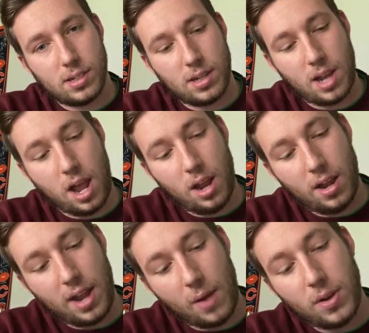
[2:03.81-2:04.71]
Now
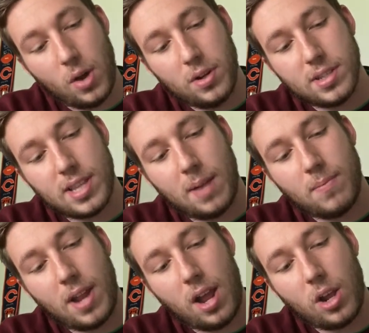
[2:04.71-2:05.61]
notice that
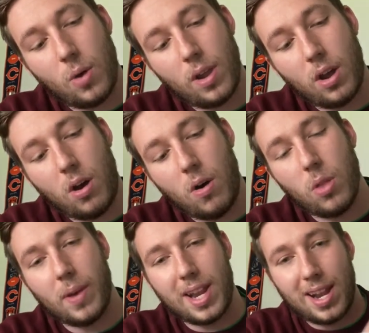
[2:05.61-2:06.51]
I'm not going all the
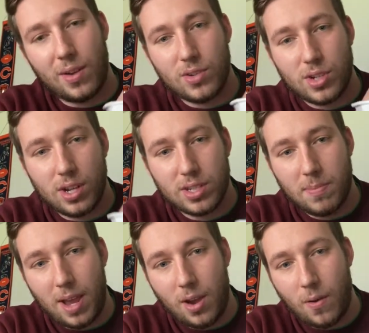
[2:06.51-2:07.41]
way down, just
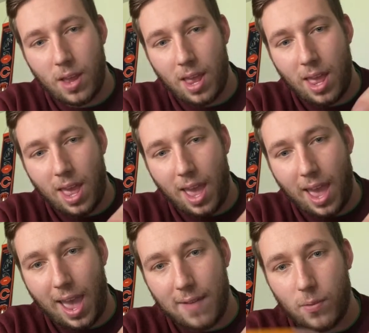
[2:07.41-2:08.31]
about
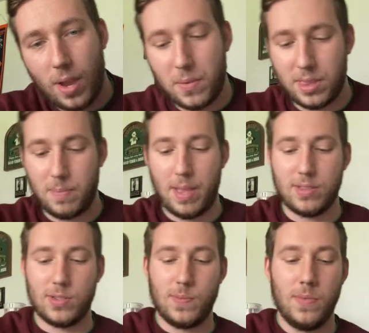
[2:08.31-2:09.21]
halfway with the
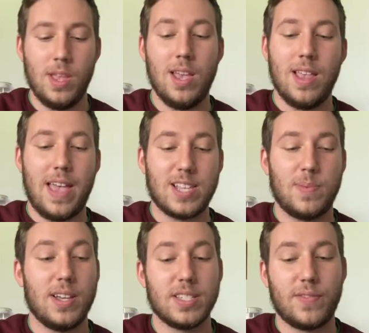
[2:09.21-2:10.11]
pencil. That's
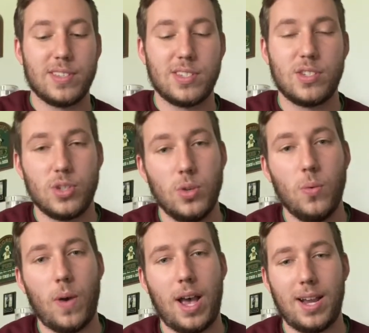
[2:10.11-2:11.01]
because if it's too
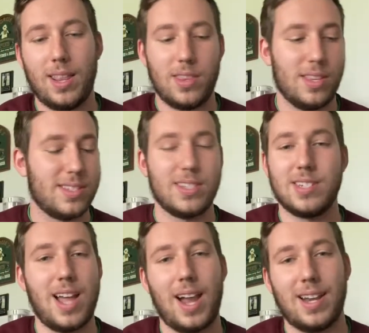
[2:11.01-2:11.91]
wide, it's just
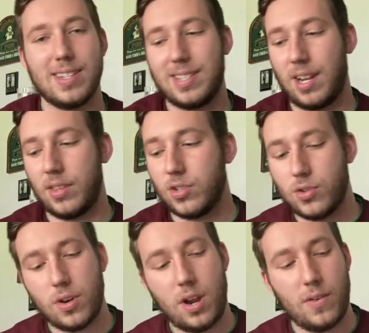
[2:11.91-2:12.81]
not going to sit on the
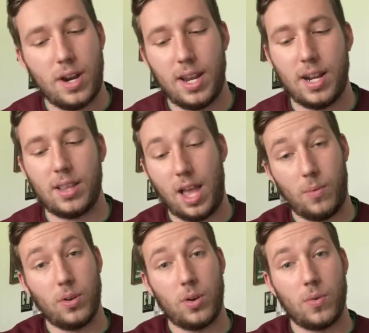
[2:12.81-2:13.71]
straw right, and a lot
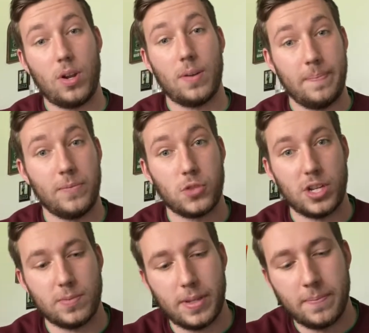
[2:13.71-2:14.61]
will go wrong,
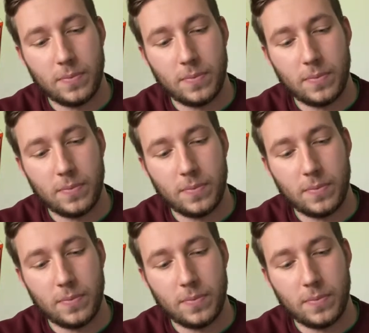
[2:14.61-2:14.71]
trust me.